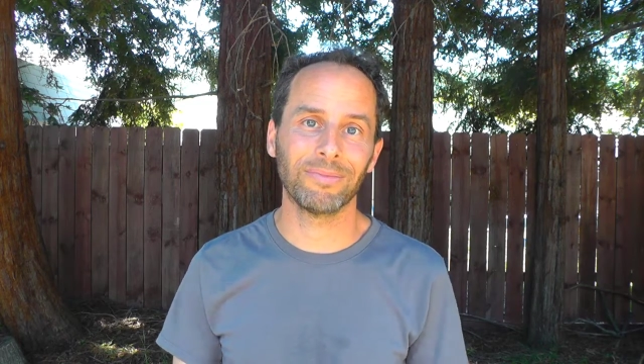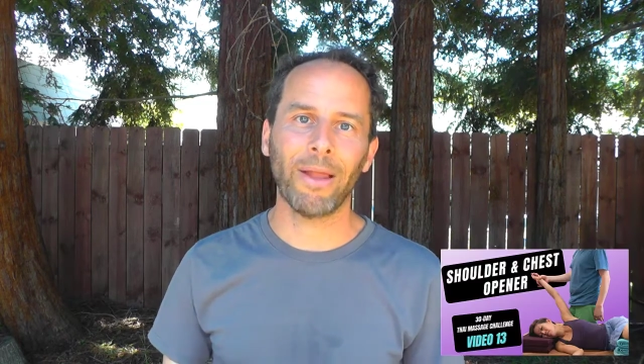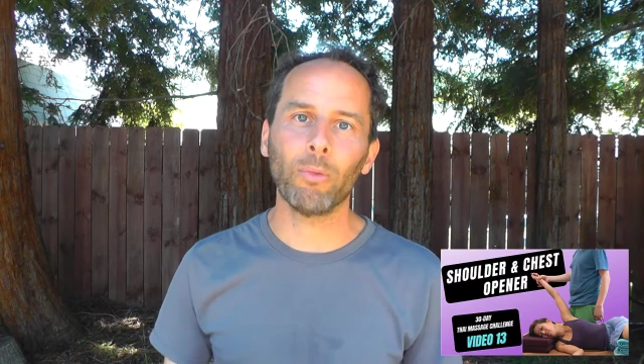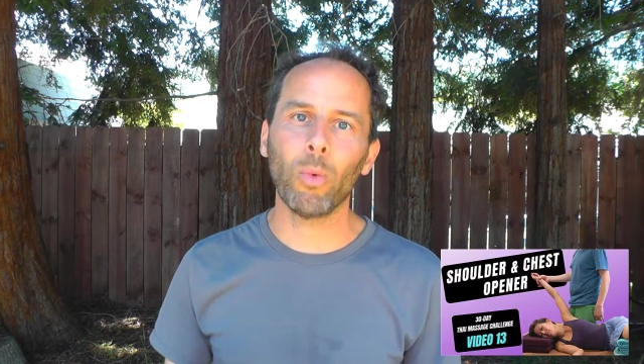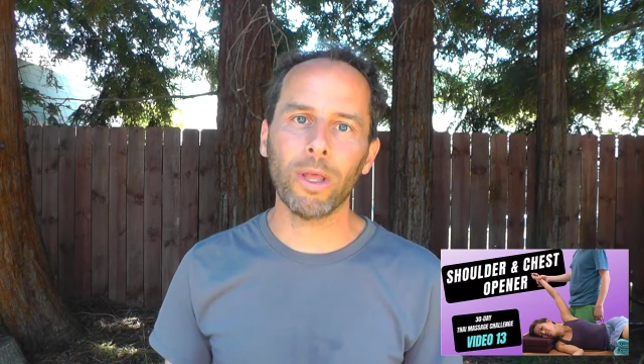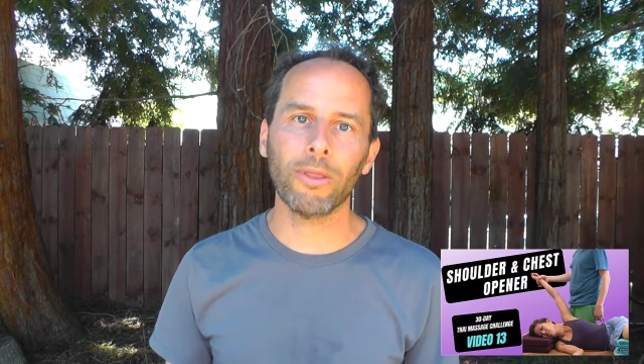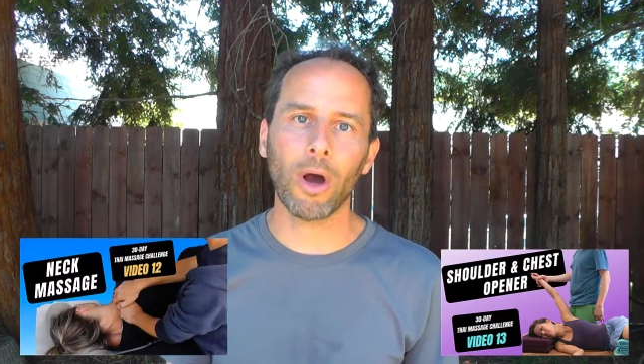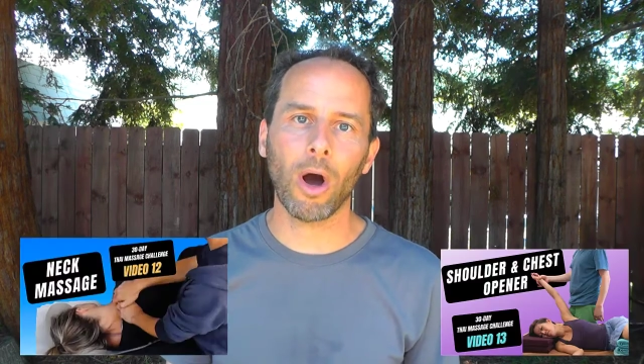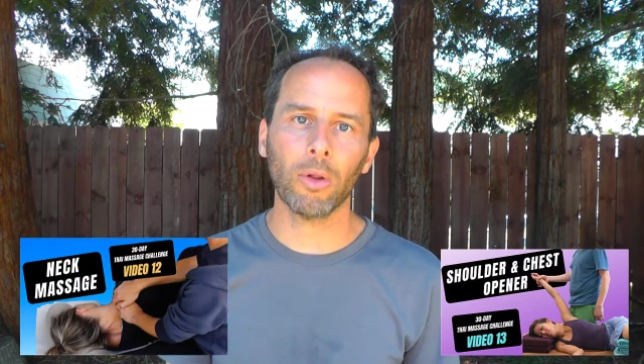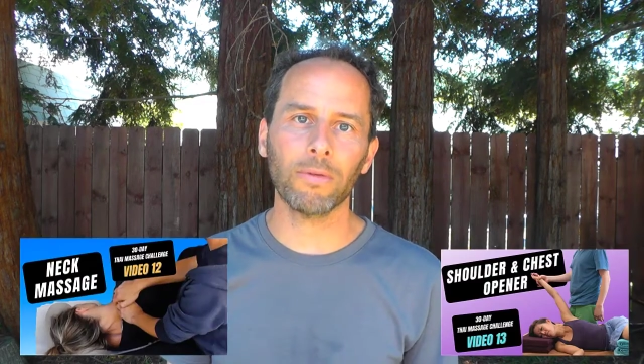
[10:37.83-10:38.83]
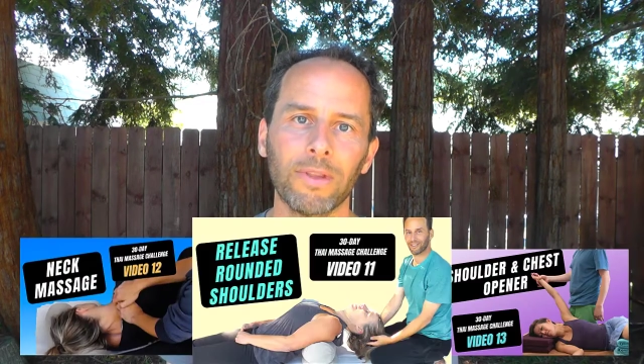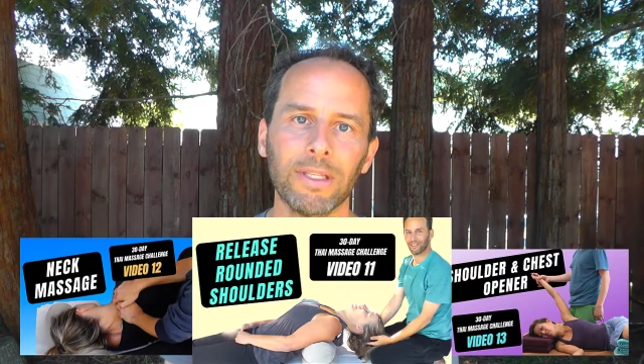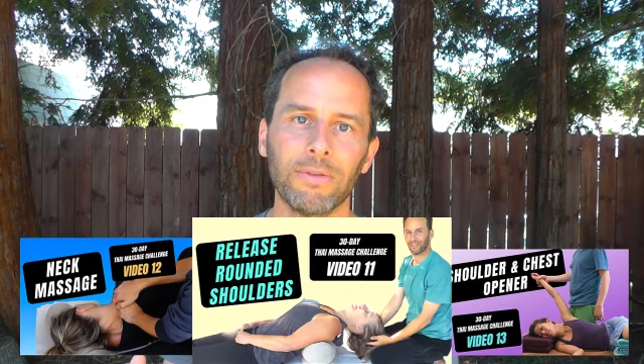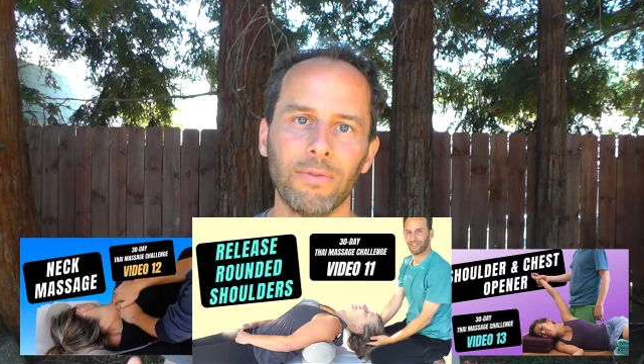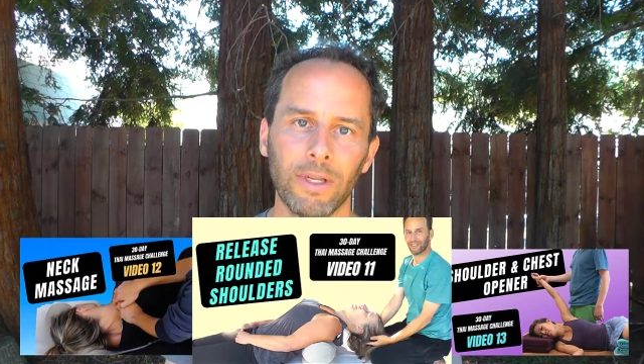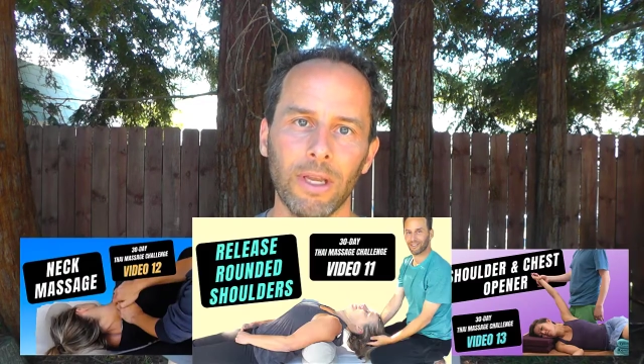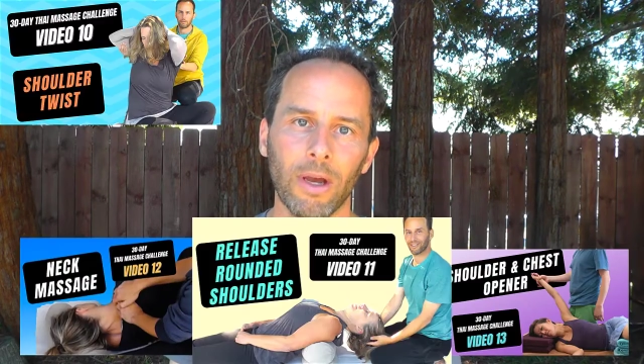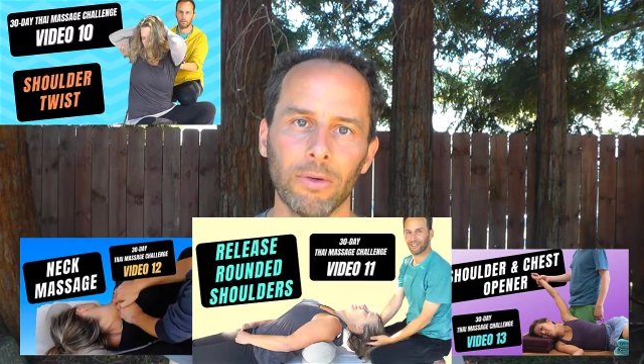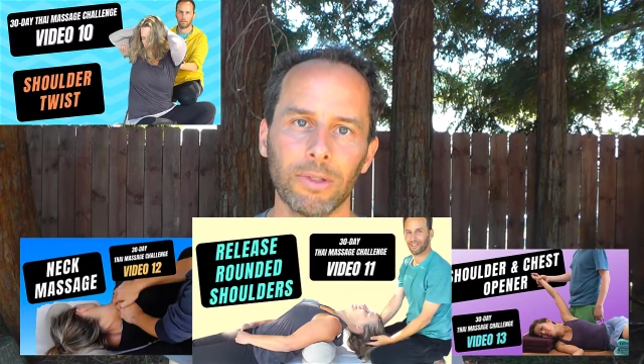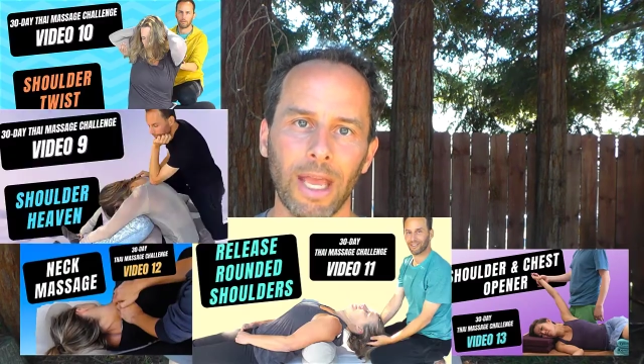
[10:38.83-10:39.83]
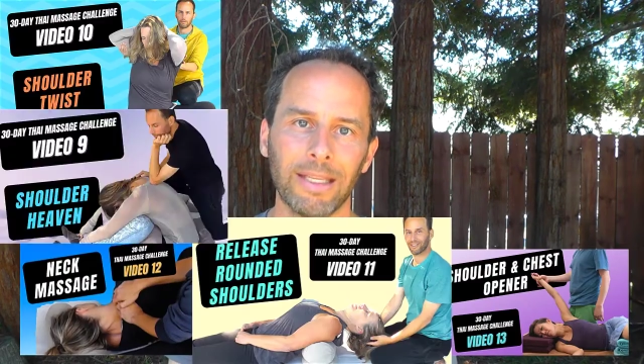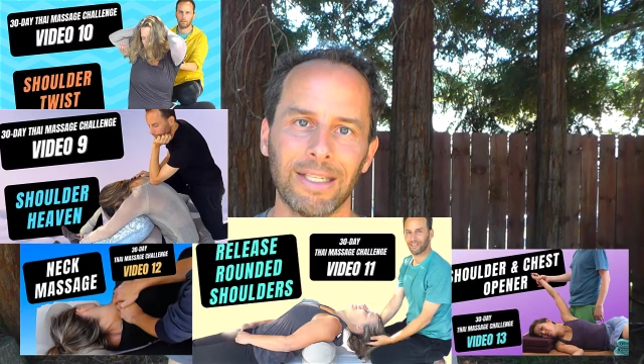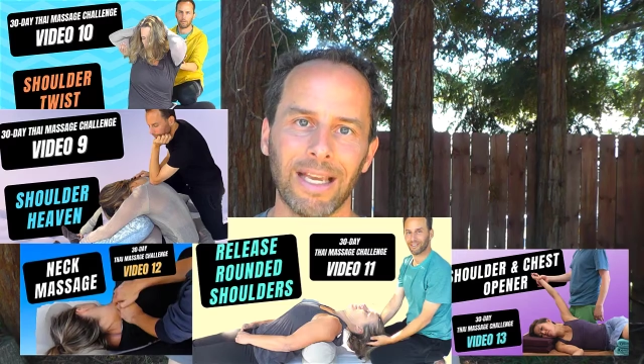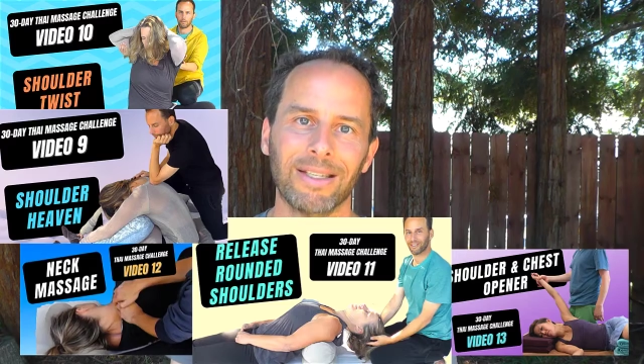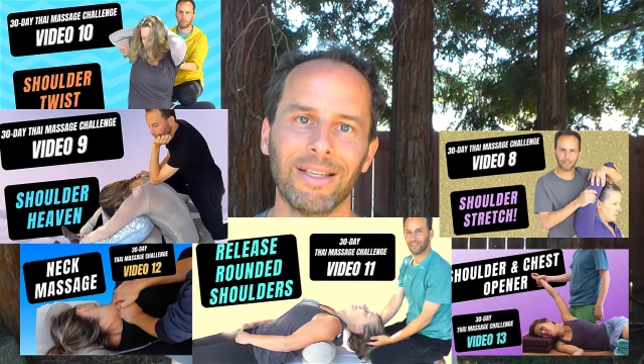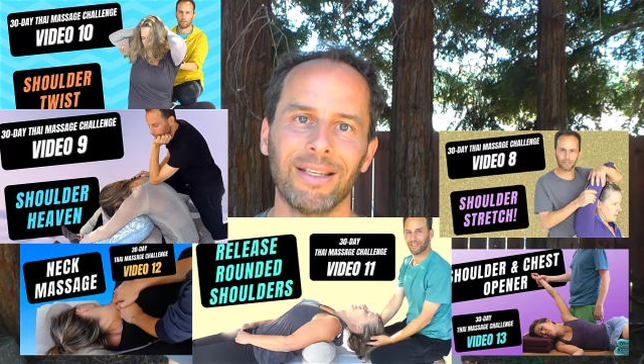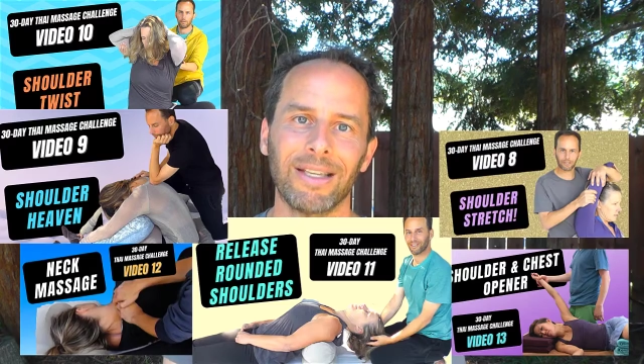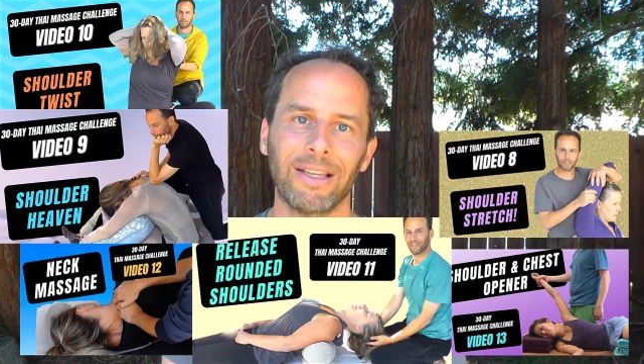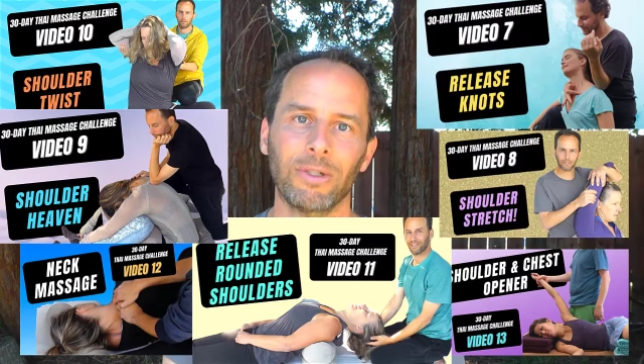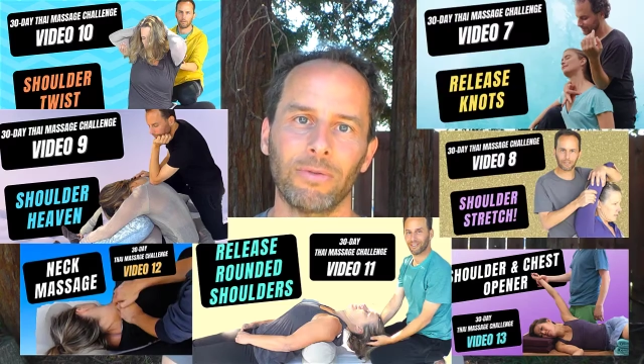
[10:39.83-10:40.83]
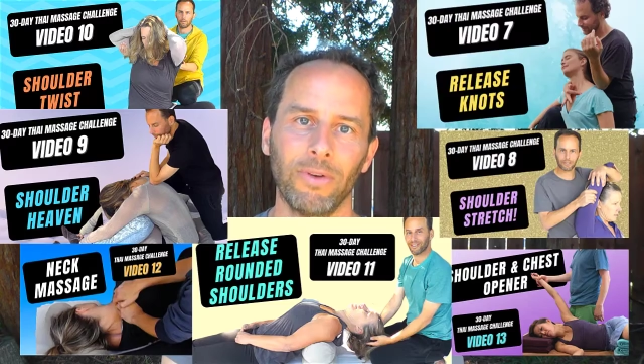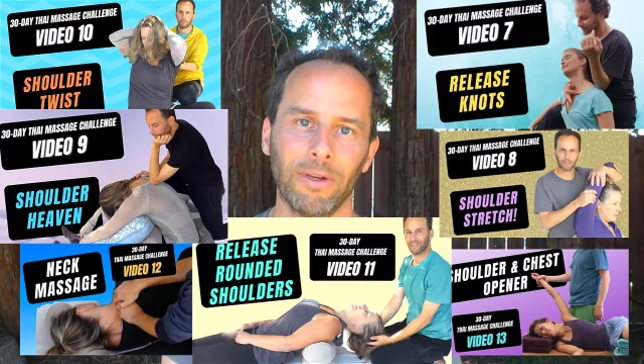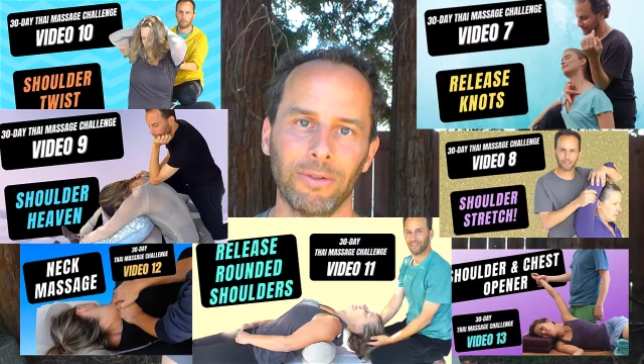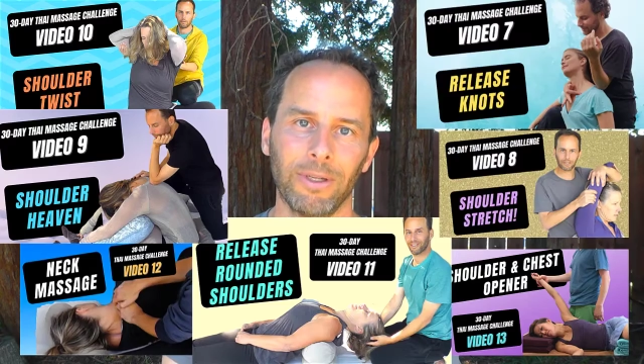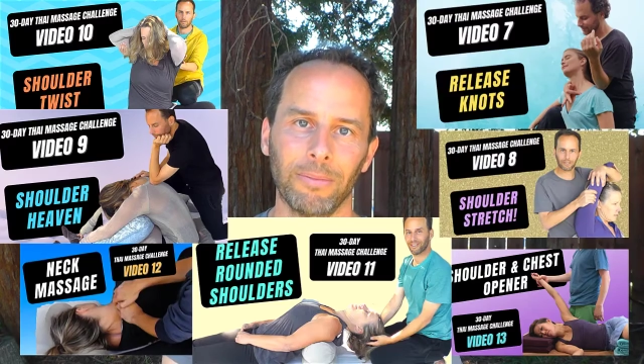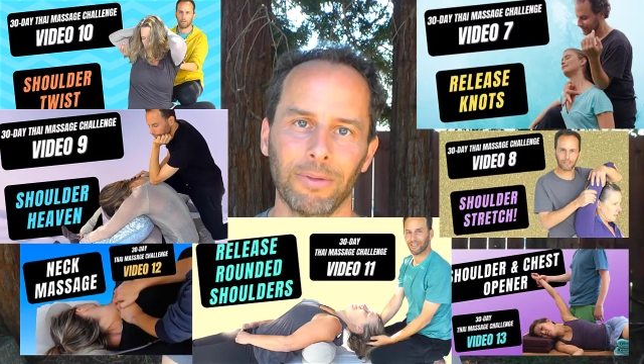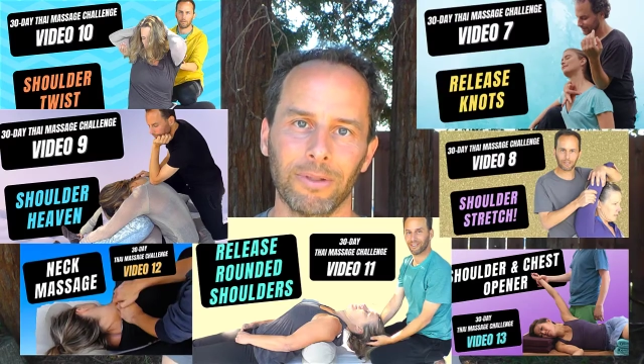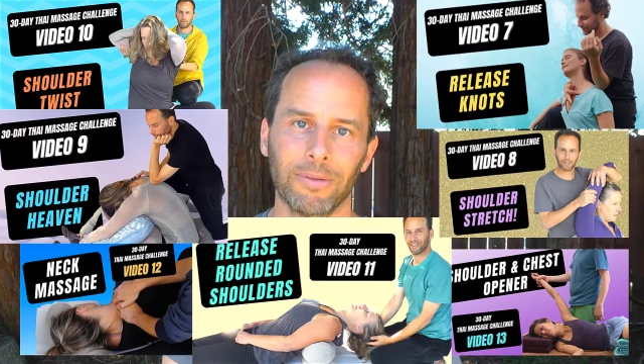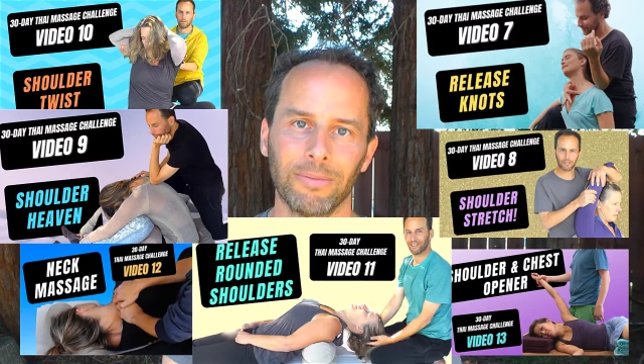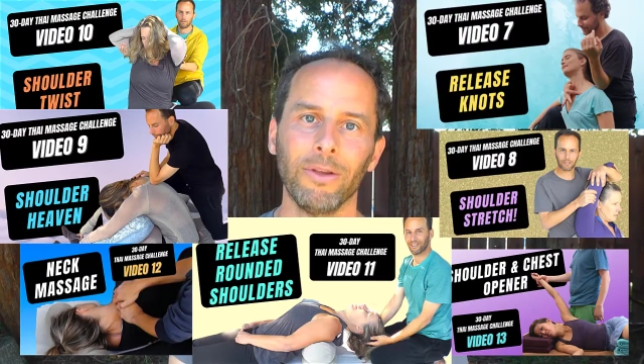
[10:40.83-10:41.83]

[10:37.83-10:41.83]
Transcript: And with all of these videos and techniques at your fingertips,